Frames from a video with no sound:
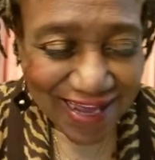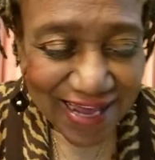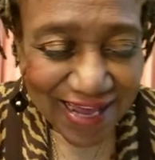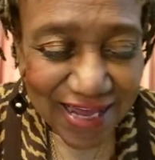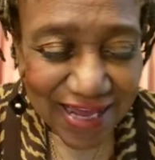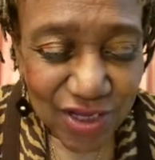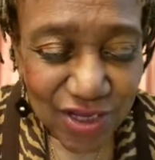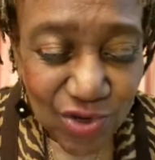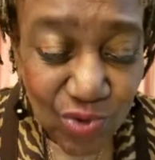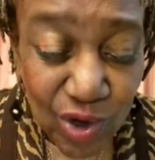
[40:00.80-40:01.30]

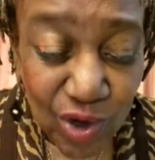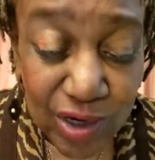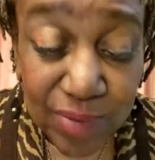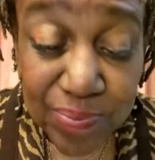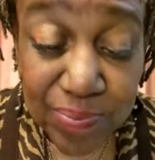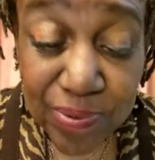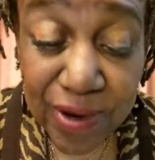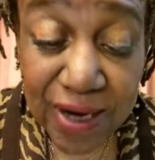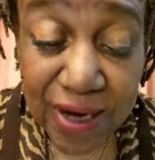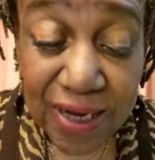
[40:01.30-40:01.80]
You want to
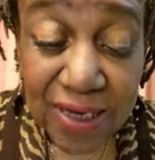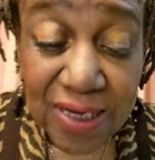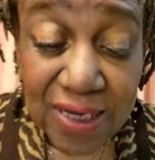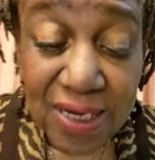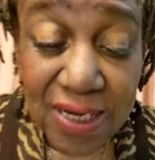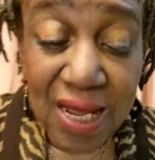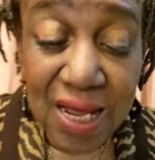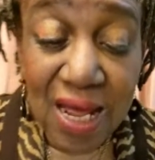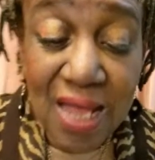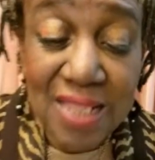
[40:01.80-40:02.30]
break
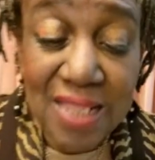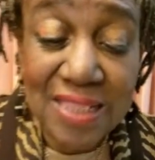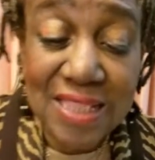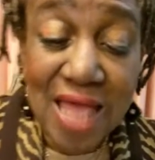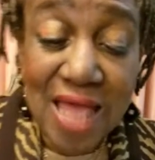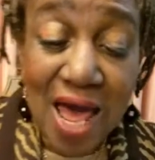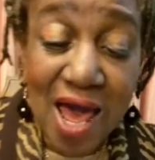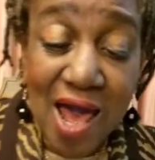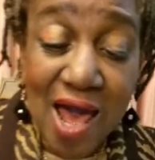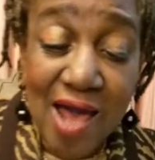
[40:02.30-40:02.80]

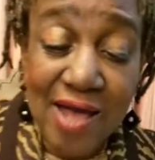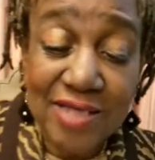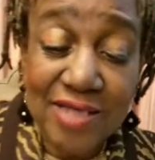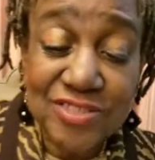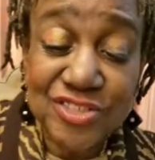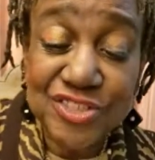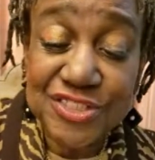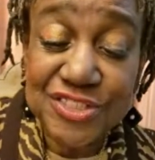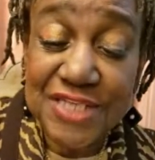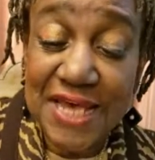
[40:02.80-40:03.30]

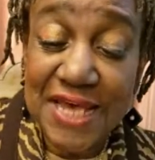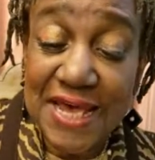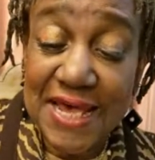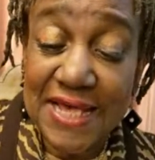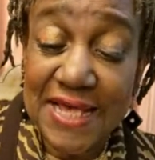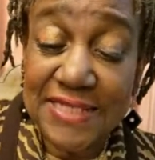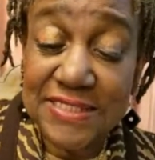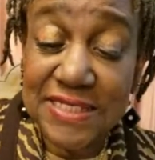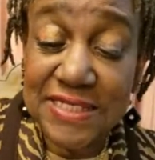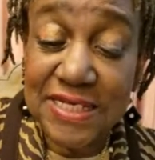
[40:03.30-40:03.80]
large
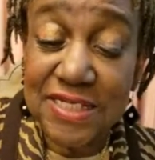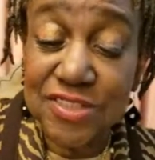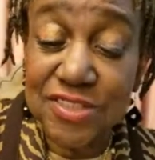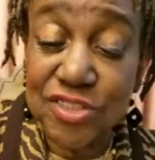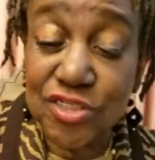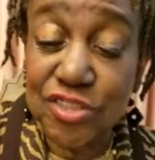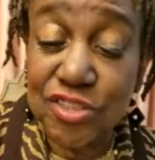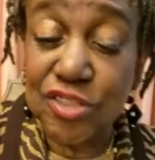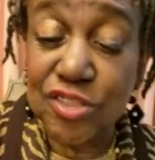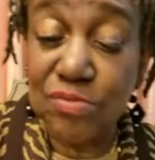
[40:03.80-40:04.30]
tasks
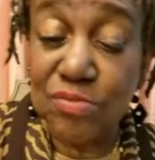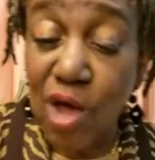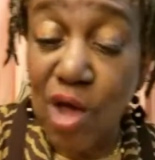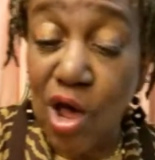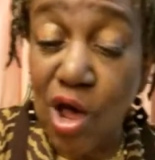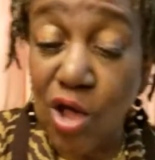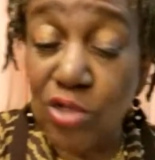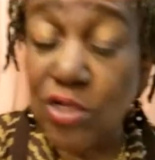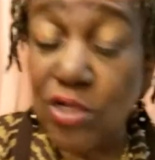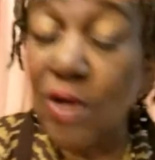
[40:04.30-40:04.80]
into
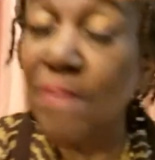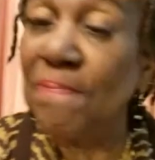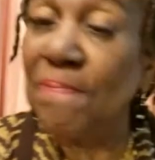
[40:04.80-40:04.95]
smaller,